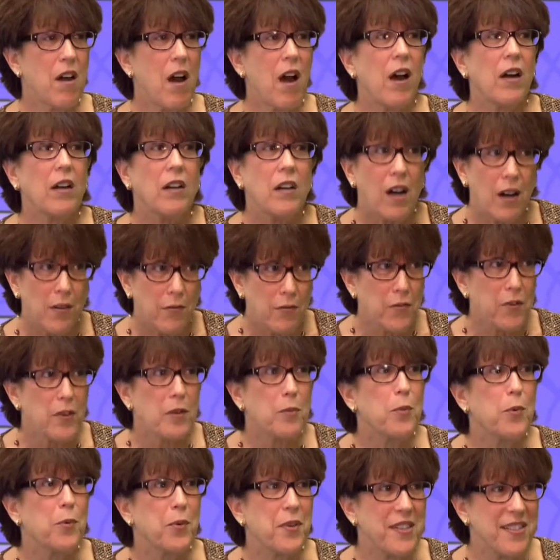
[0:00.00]

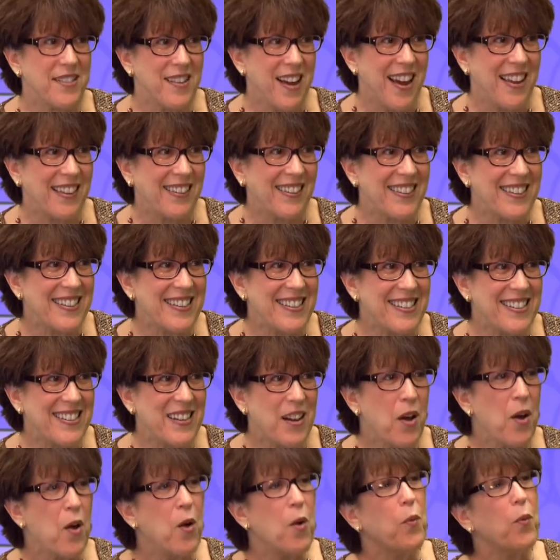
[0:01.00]
uncomfortable with silence,
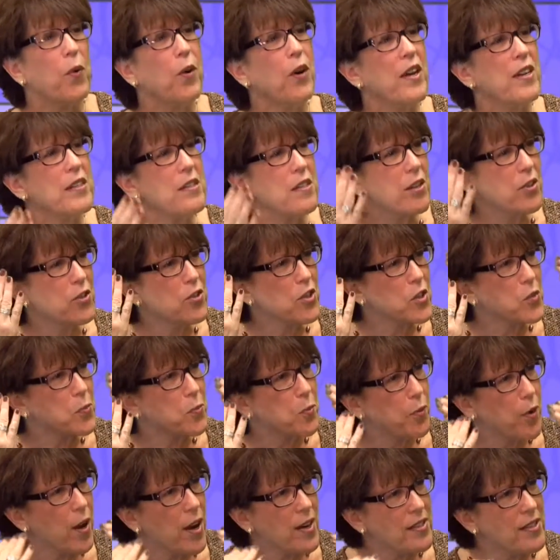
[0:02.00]
whereas they're just
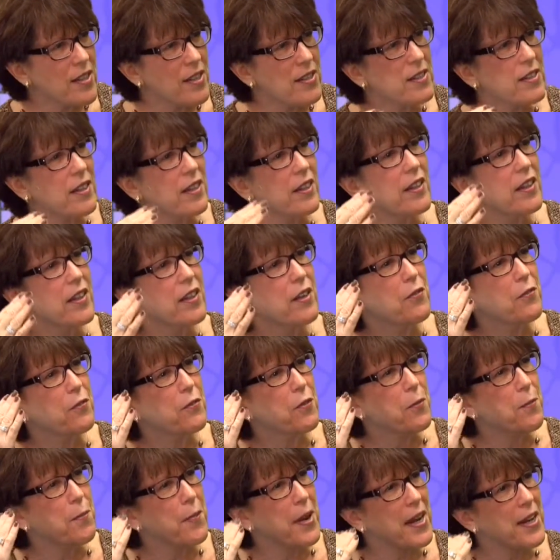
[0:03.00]
processing the
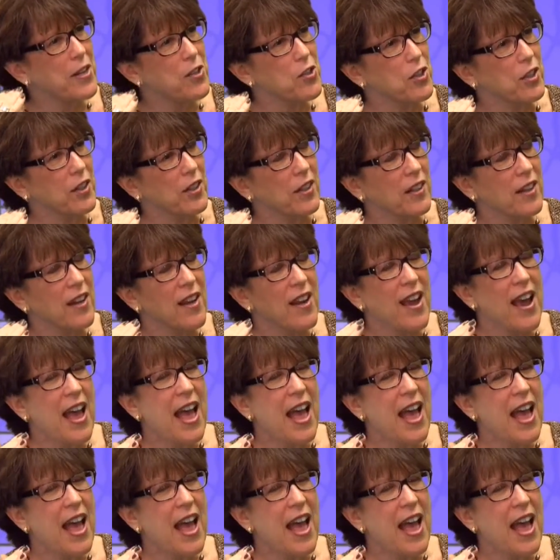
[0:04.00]
information.